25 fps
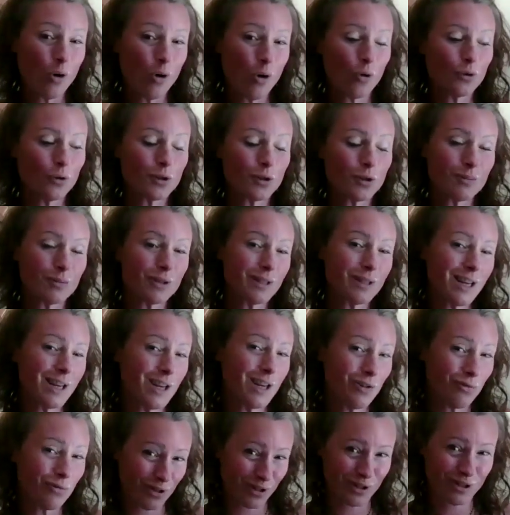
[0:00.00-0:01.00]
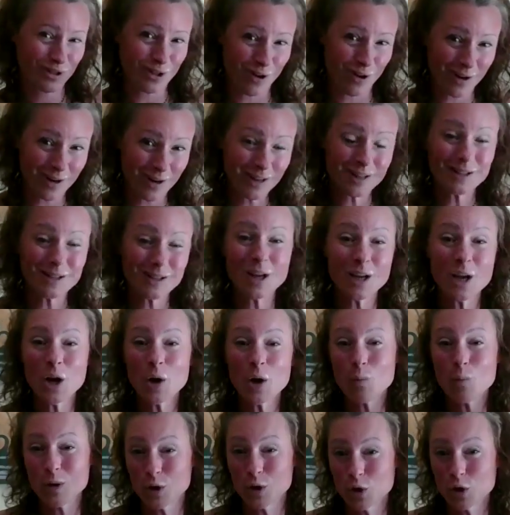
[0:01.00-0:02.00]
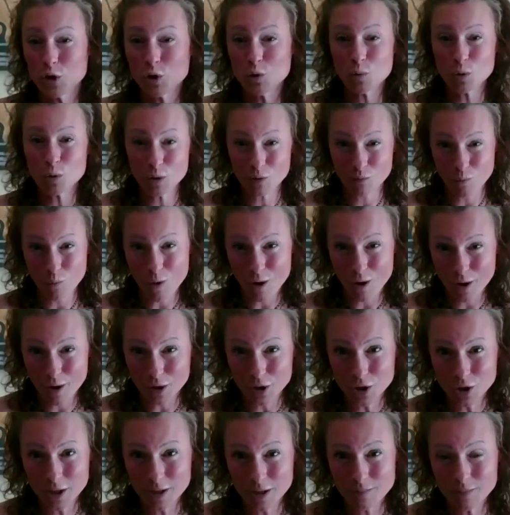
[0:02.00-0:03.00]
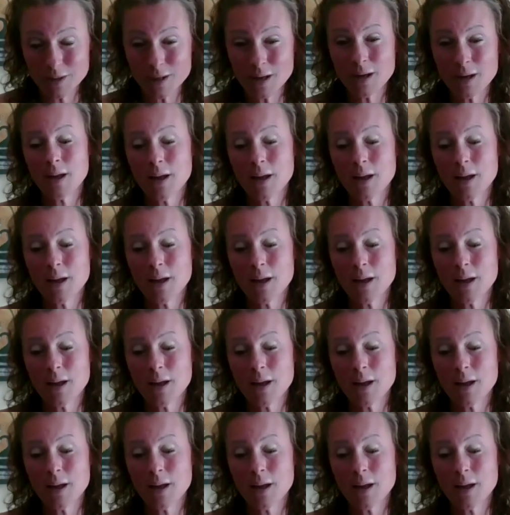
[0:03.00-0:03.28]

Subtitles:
on some sacred sites, which you would have worshipped.